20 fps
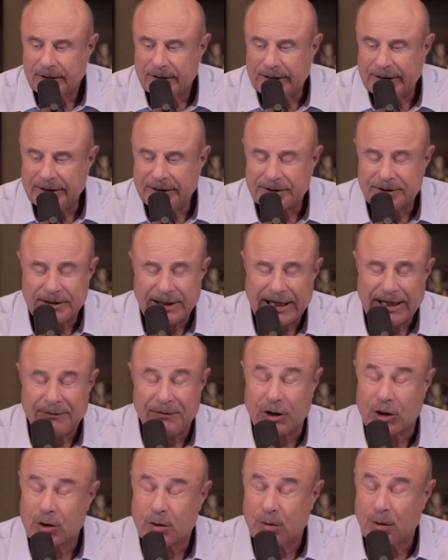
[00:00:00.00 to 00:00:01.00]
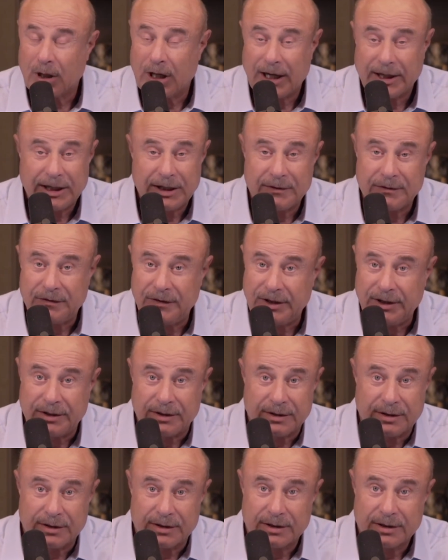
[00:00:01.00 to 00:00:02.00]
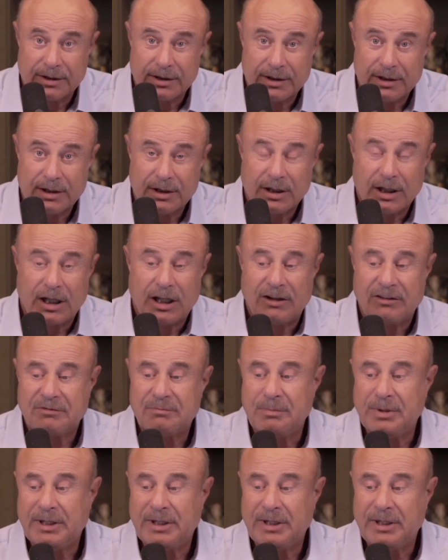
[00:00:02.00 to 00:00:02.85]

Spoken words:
They just have a chronic fear of